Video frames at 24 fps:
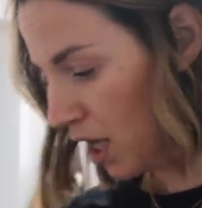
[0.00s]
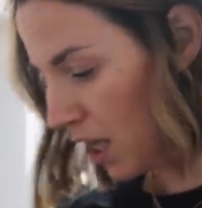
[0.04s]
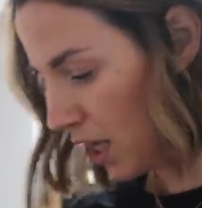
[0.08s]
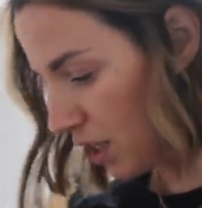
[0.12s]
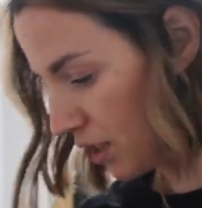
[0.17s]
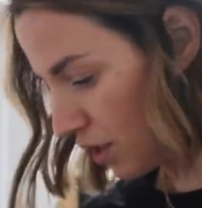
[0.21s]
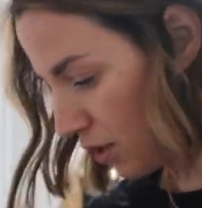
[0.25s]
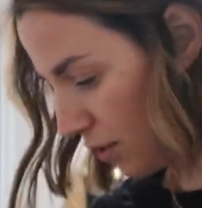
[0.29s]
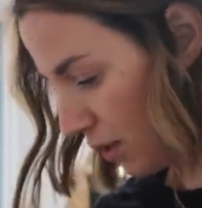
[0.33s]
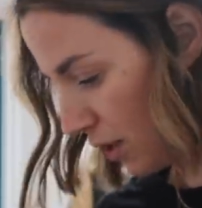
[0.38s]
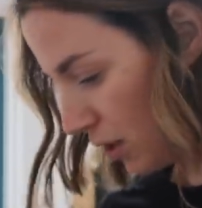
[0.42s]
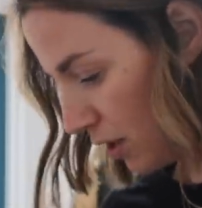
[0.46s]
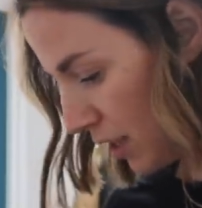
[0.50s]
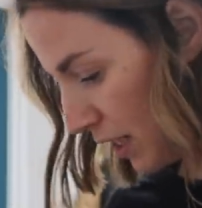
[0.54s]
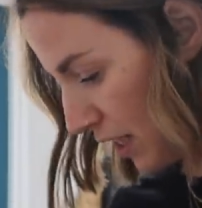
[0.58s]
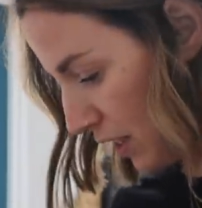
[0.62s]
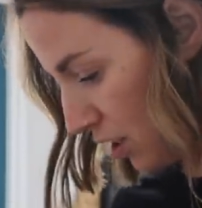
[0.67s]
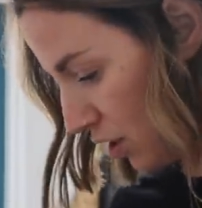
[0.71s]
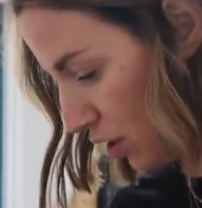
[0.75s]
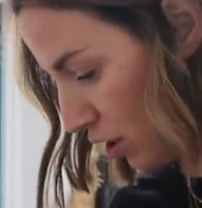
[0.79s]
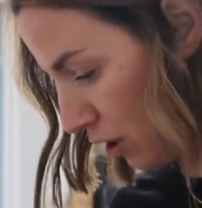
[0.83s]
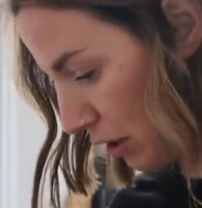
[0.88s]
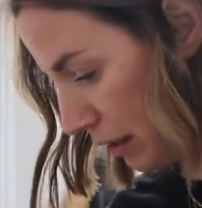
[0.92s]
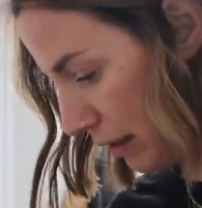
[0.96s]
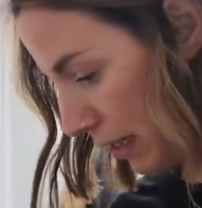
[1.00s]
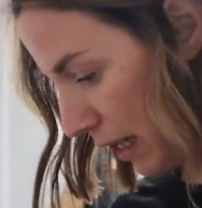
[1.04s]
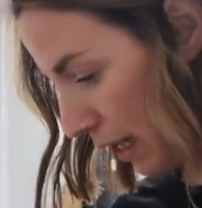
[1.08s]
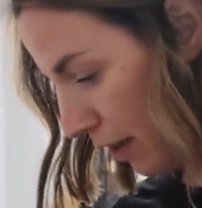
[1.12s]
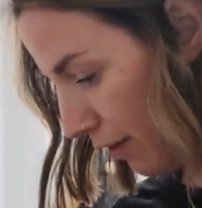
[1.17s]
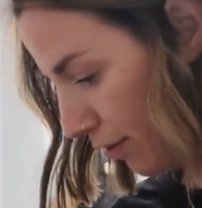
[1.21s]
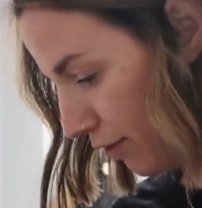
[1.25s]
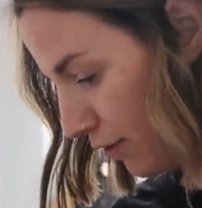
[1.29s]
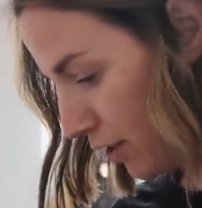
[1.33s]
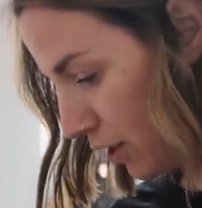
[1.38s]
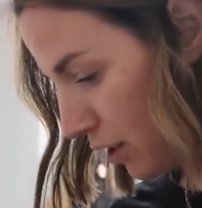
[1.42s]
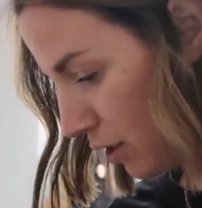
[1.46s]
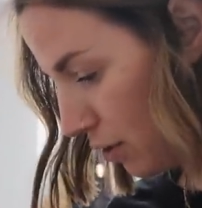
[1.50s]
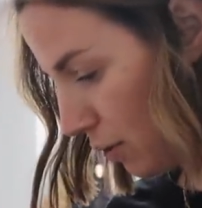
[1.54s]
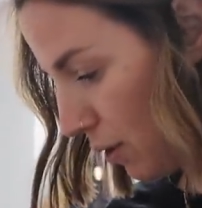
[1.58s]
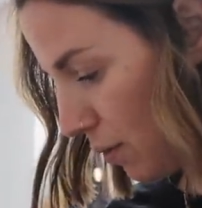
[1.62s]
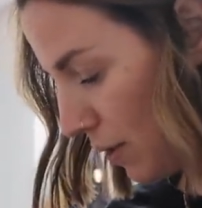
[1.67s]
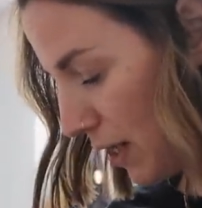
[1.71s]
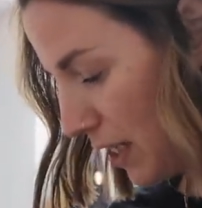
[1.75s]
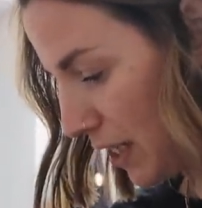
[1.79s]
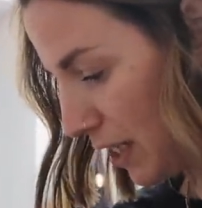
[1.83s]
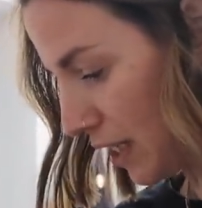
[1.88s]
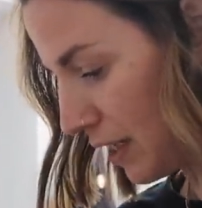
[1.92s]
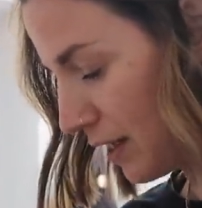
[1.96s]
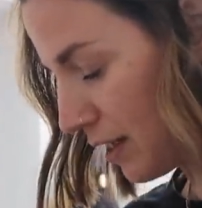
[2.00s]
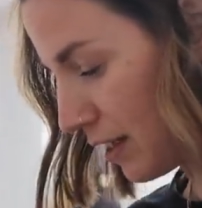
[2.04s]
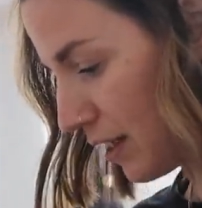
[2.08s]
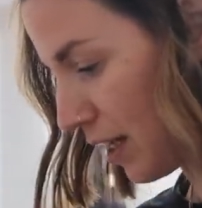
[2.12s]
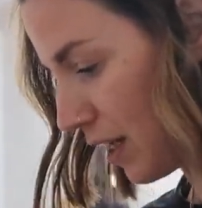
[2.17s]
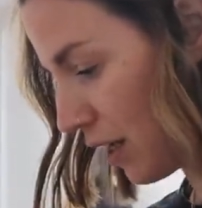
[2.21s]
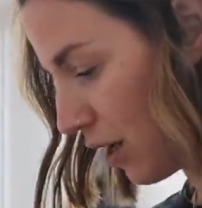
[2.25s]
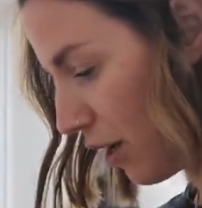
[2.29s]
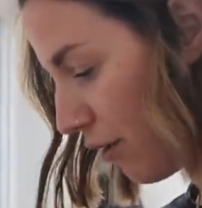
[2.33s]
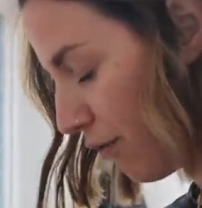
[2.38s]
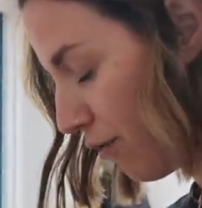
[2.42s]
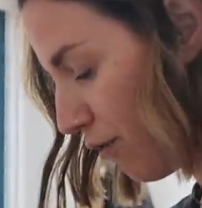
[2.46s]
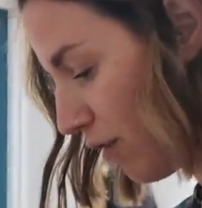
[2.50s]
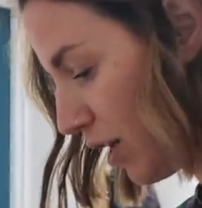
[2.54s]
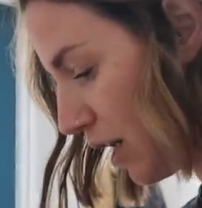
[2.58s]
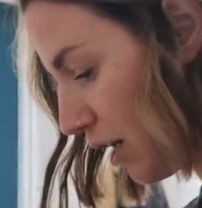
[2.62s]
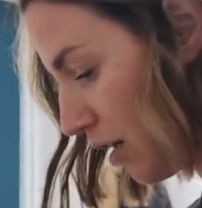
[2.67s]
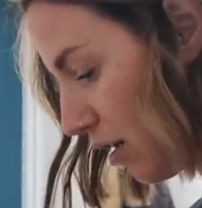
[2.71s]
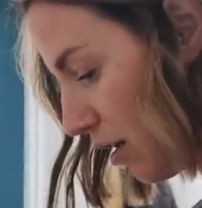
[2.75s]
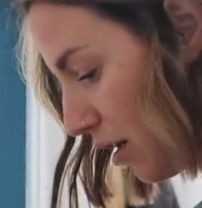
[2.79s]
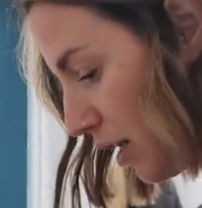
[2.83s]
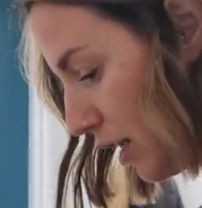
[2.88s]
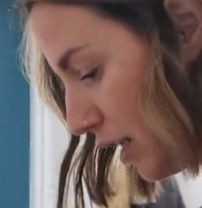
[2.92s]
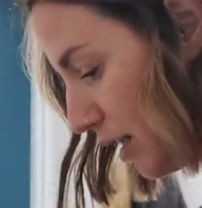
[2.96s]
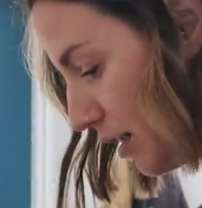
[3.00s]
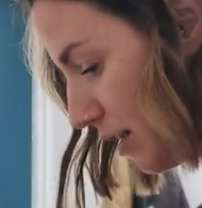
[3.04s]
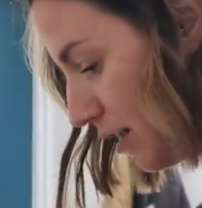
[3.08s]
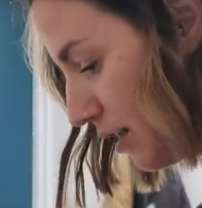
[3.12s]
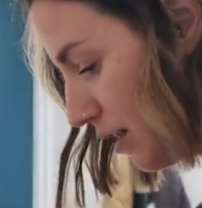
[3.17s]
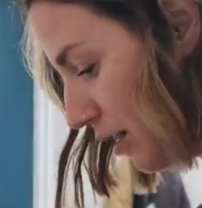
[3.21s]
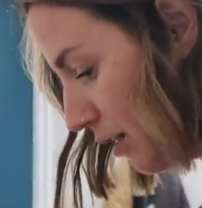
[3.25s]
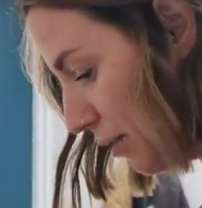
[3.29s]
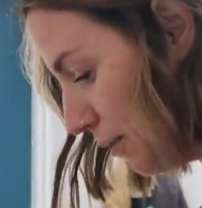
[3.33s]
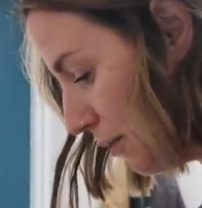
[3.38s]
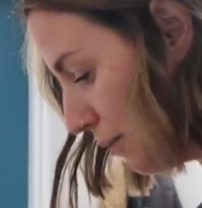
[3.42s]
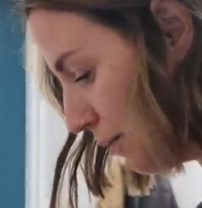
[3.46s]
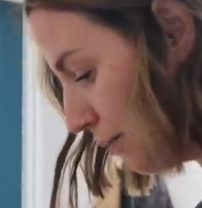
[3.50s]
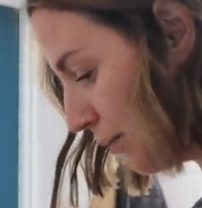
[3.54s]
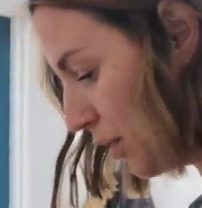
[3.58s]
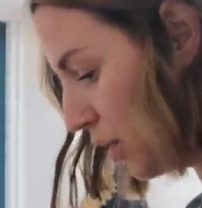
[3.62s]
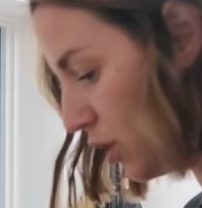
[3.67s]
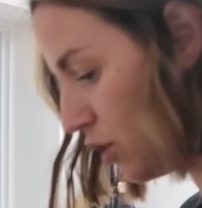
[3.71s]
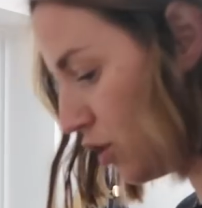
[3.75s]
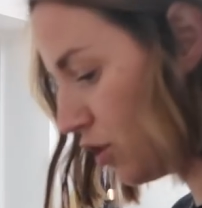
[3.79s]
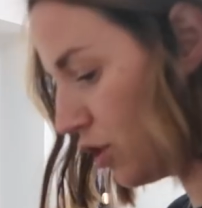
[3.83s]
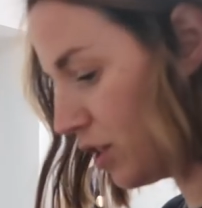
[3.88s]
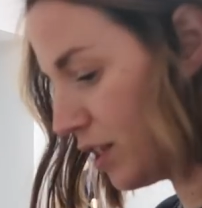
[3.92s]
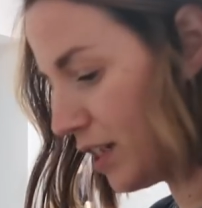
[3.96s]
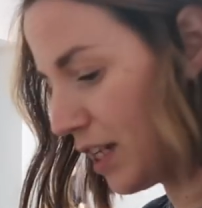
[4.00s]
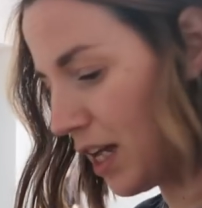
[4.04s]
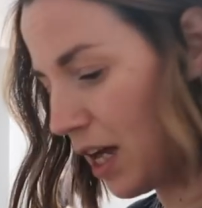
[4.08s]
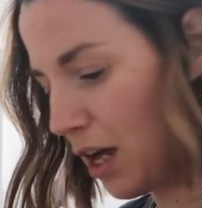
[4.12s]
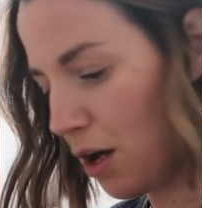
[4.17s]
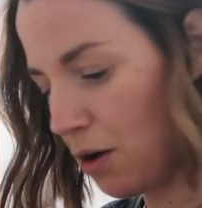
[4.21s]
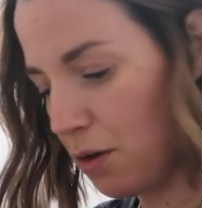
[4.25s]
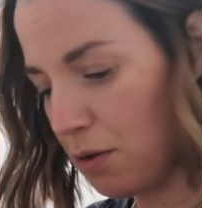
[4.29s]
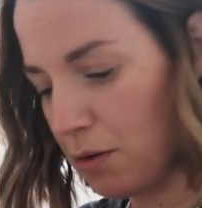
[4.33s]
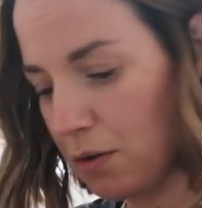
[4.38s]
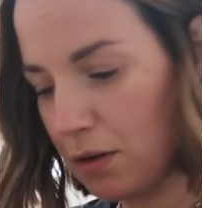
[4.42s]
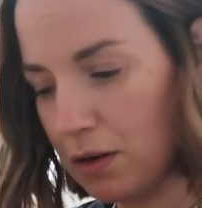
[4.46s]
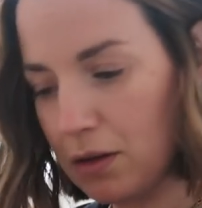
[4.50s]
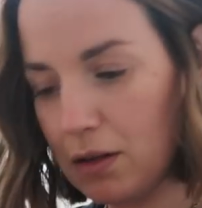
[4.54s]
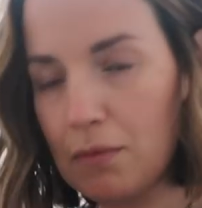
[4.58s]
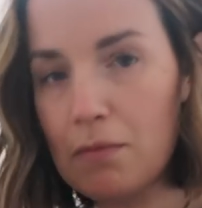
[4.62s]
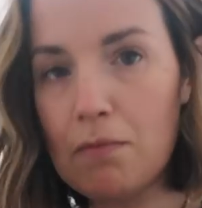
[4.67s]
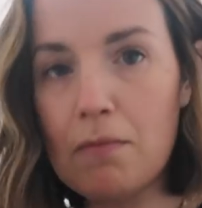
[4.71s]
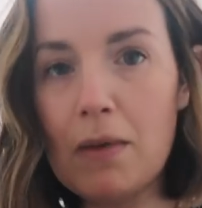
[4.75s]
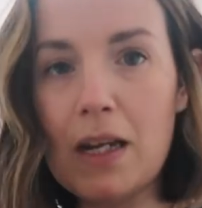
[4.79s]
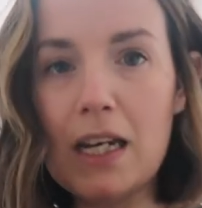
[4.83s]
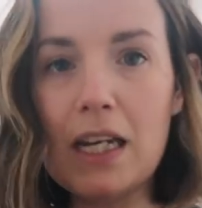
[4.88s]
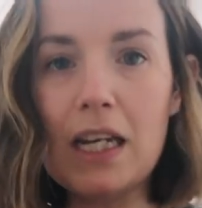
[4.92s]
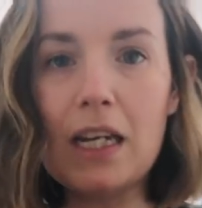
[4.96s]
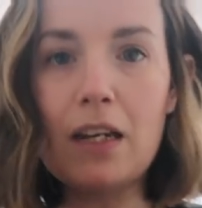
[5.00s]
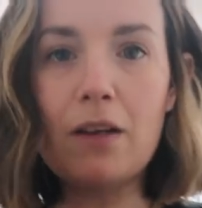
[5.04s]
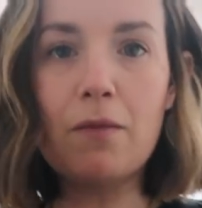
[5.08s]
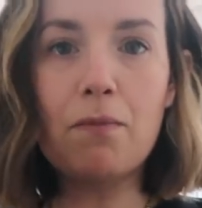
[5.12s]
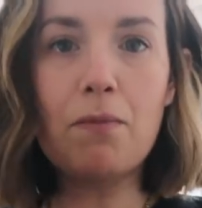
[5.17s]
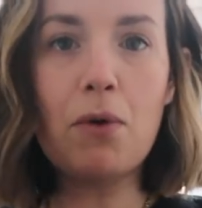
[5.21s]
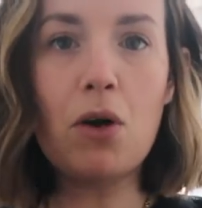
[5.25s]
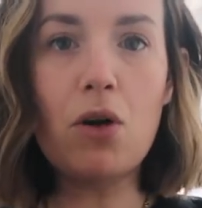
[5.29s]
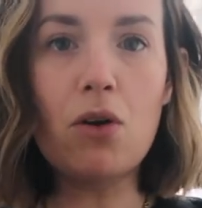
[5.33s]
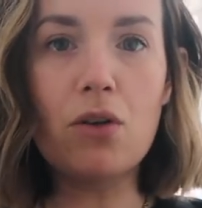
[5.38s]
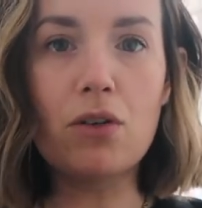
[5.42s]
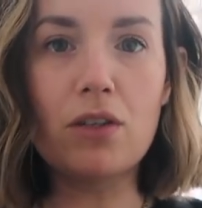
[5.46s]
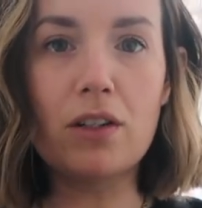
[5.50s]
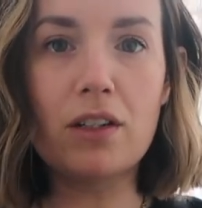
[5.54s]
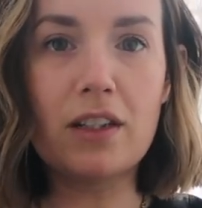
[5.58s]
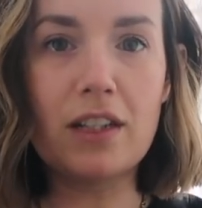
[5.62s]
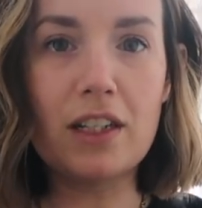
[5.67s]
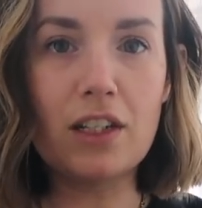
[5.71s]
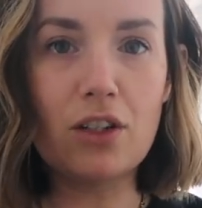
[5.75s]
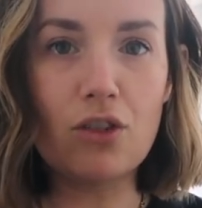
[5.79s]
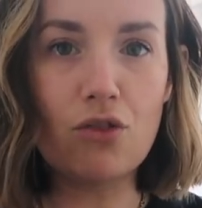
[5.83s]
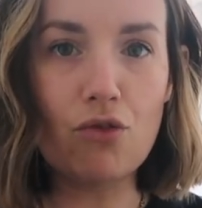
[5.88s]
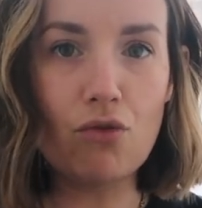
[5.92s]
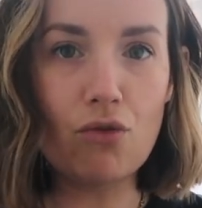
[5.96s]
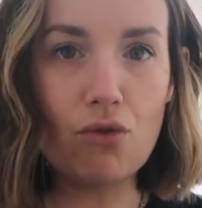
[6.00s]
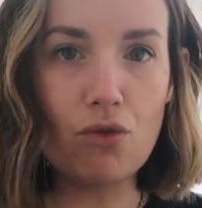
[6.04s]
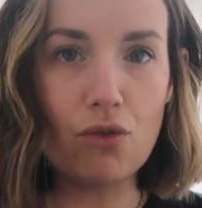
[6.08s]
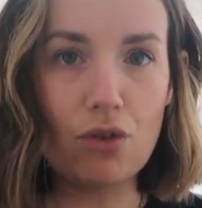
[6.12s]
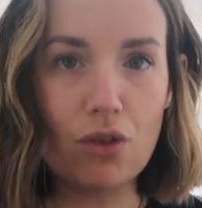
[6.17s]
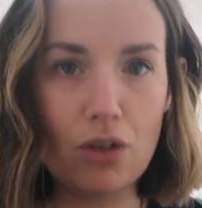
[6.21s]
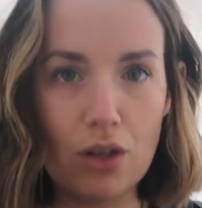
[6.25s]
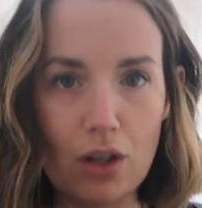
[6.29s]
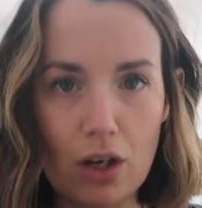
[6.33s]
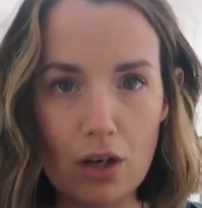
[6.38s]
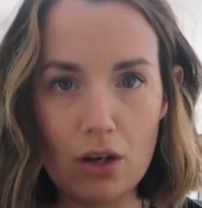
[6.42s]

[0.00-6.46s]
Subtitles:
And so I only had 2 left. So I went yesterday and I realised just how many pods this drawer can